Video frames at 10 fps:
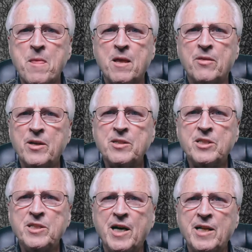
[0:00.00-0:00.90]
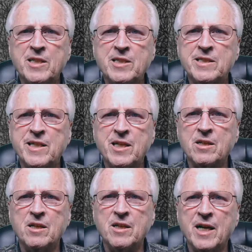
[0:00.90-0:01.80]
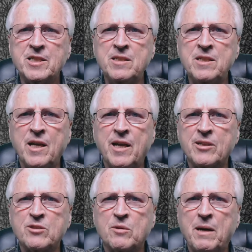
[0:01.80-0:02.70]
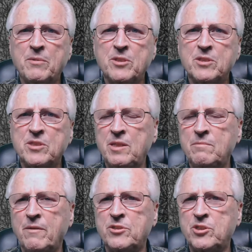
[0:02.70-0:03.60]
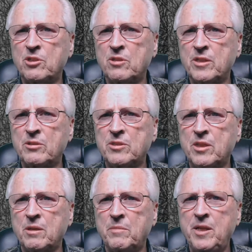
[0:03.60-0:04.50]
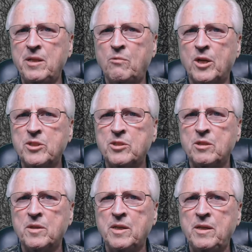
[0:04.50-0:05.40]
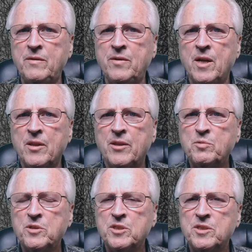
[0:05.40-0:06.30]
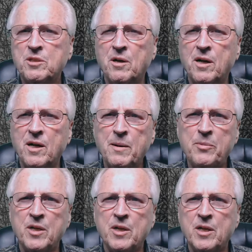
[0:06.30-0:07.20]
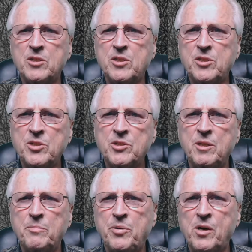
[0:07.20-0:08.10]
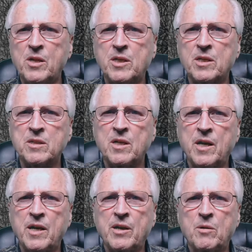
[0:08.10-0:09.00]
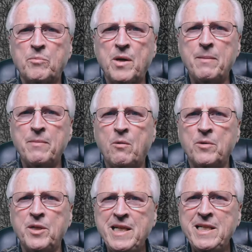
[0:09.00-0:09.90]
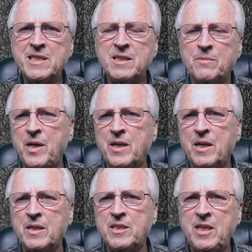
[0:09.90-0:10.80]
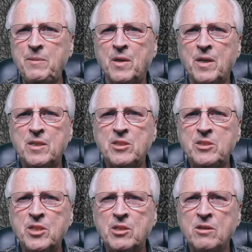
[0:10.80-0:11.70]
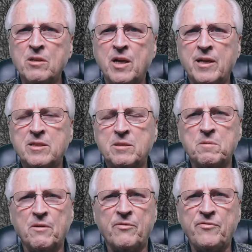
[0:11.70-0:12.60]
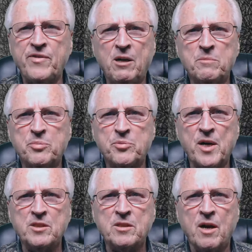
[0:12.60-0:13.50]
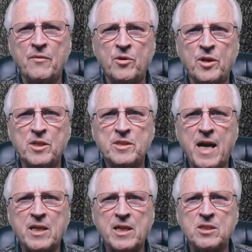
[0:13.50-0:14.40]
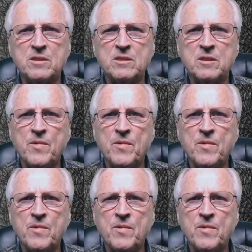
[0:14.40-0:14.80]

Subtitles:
This is not incidental collection, as Obama's team of cheerleaders and the media wants you to believe. This was deliberate, dirty politics, and Obama needs to pay a deep, dear, and profound price for his actions.